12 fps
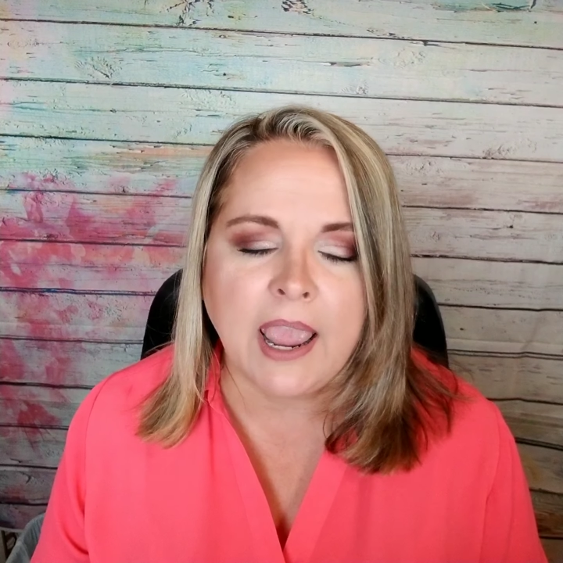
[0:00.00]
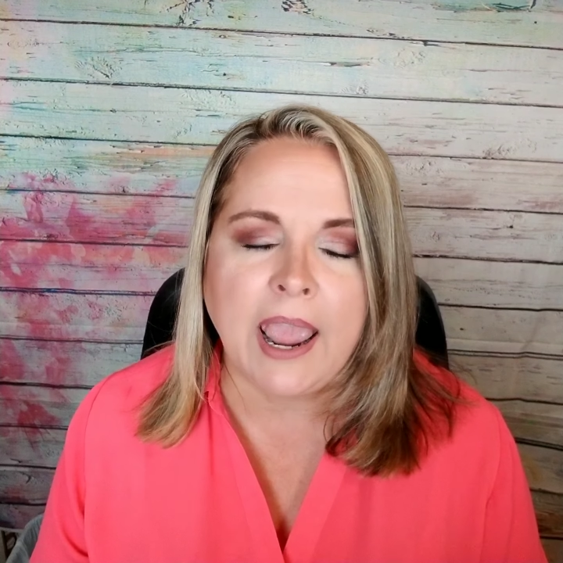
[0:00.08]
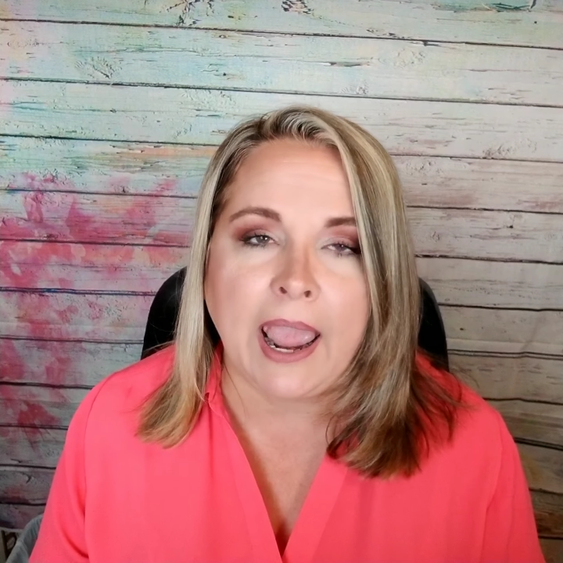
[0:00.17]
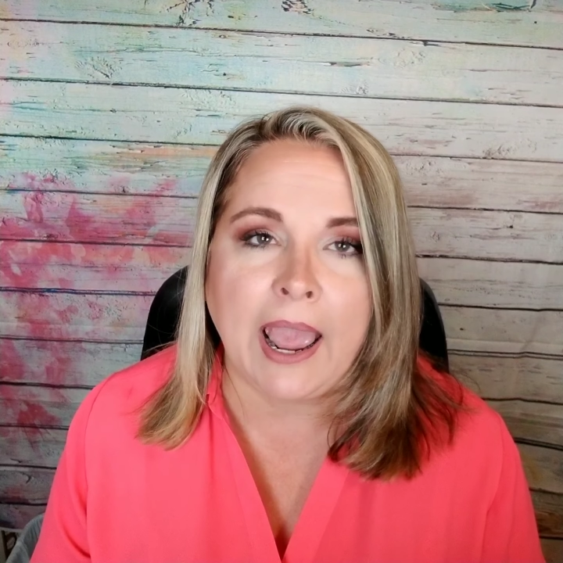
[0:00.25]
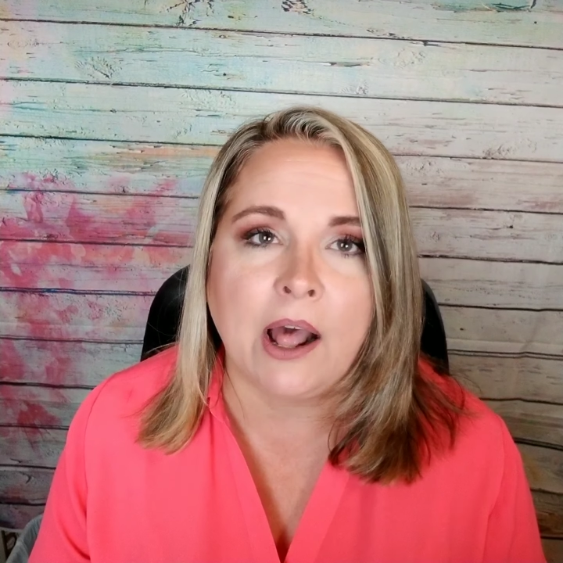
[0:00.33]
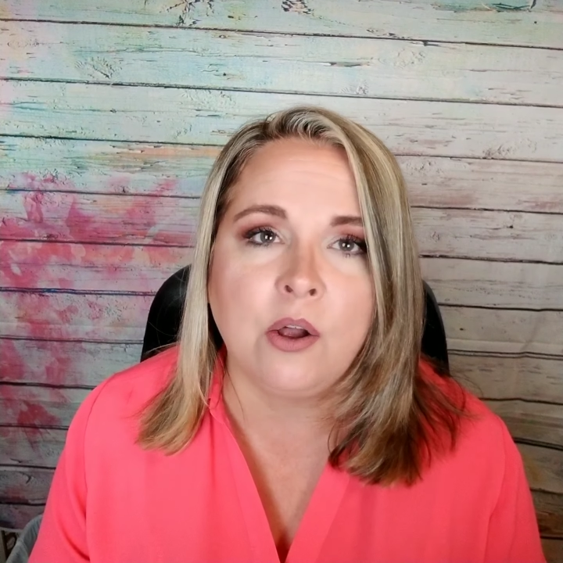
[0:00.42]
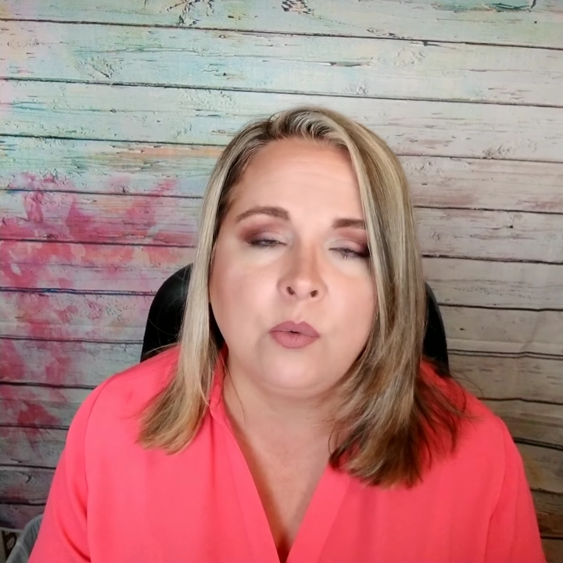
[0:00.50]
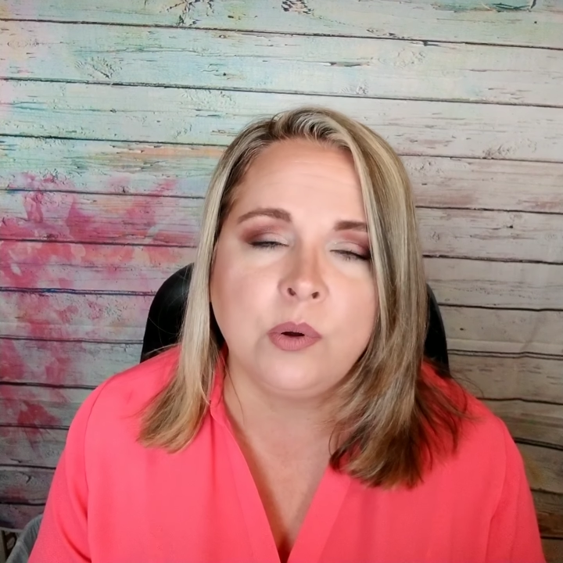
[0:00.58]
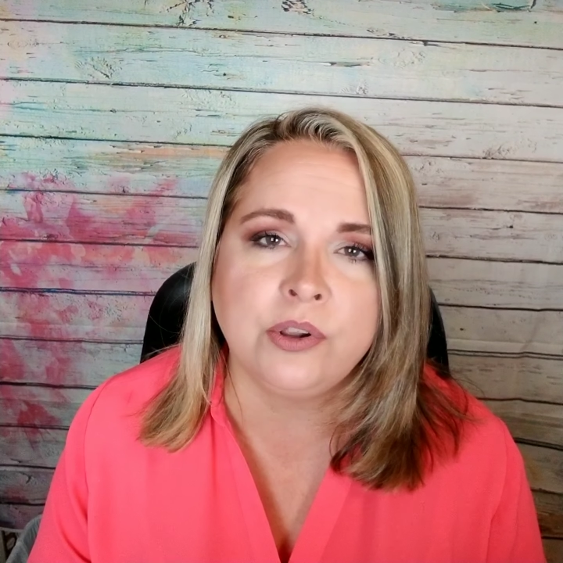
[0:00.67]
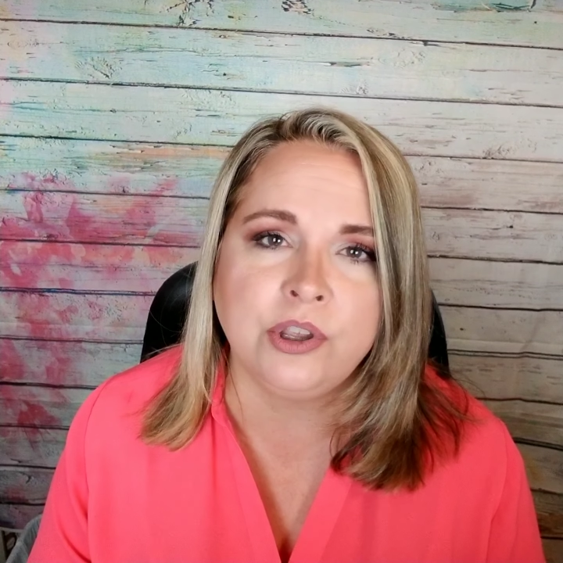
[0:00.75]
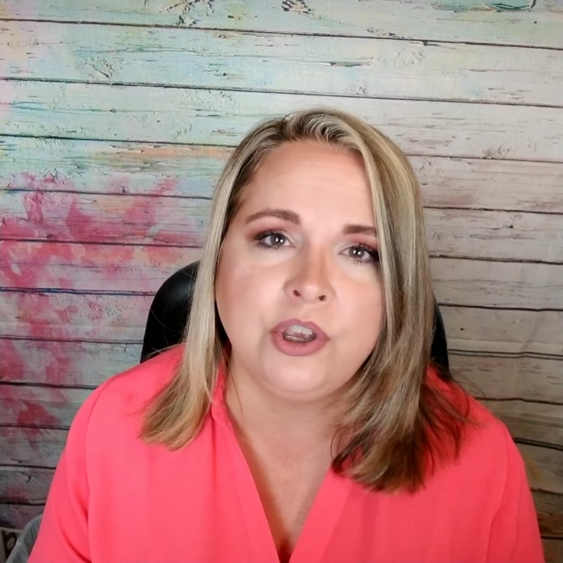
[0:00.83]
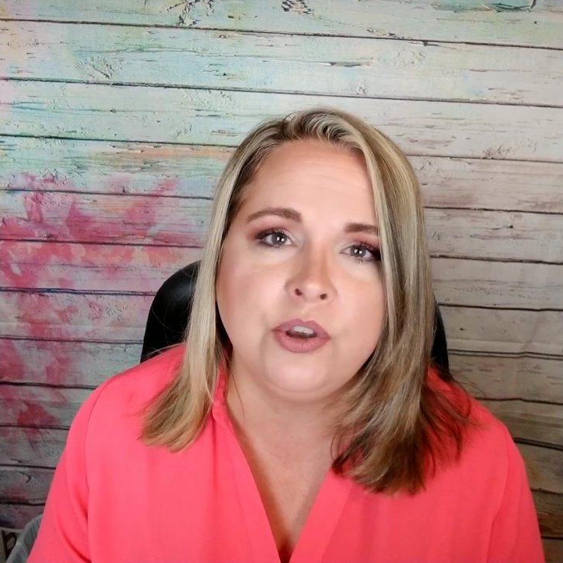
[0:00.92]
how
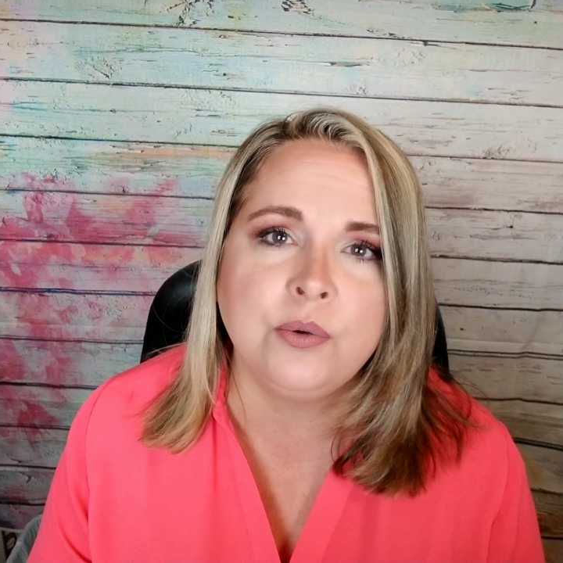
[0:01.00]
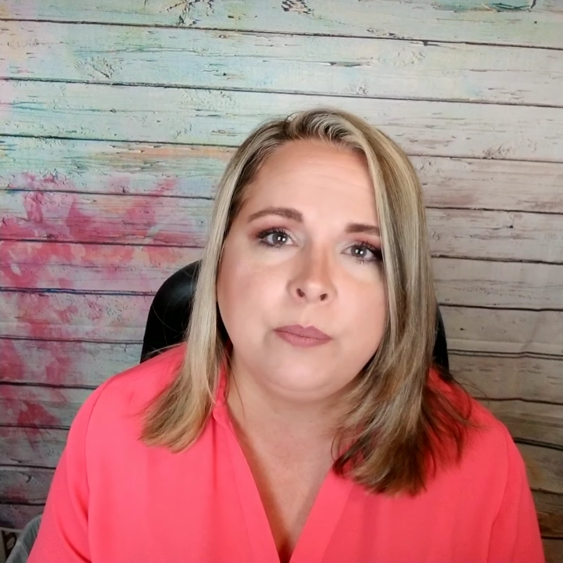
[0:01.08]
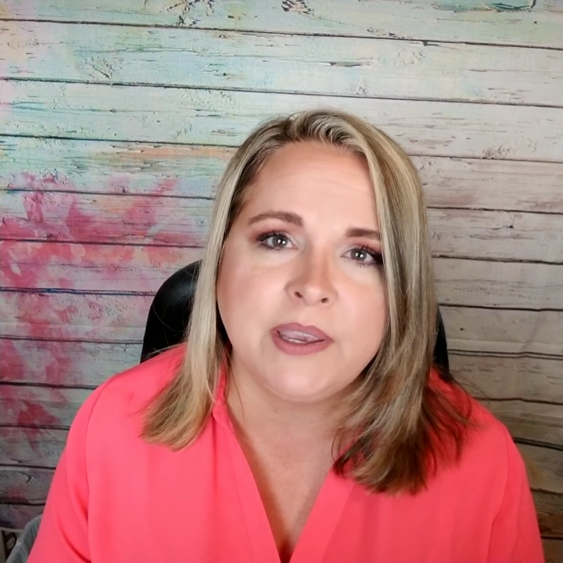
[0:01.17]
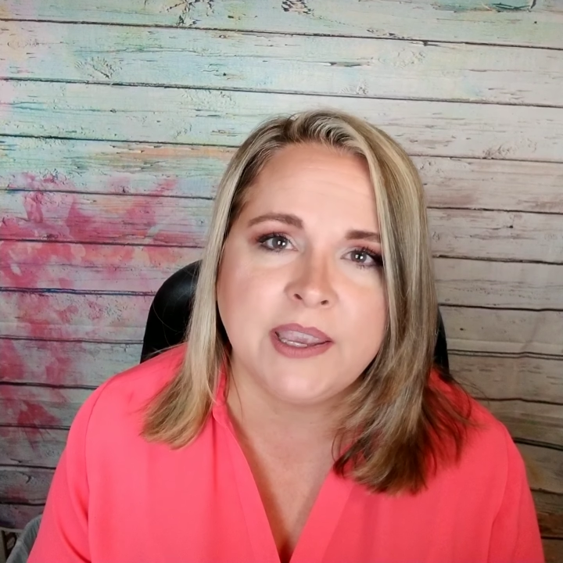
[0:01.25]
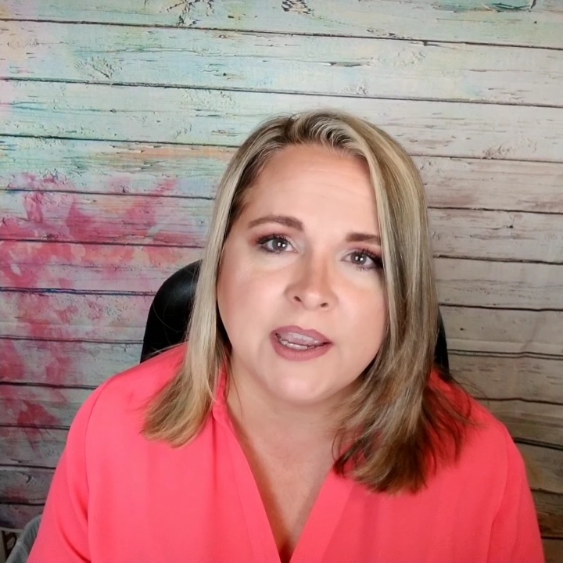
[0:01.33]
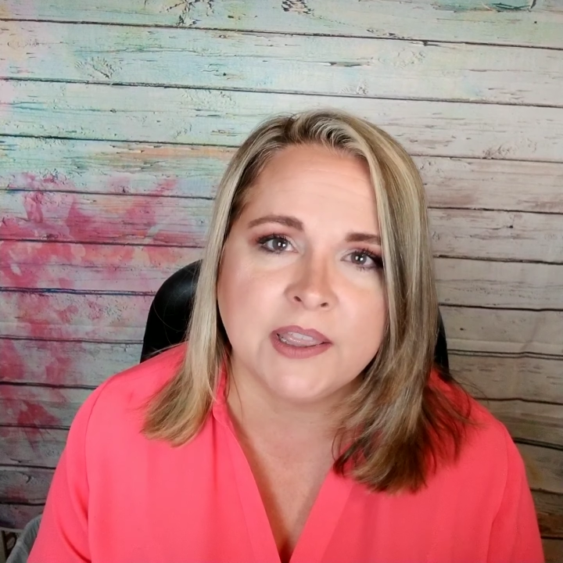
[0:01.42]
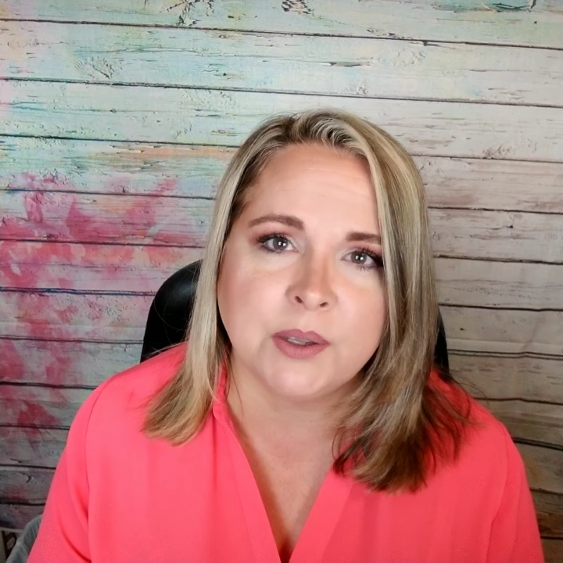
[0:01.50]
will you begin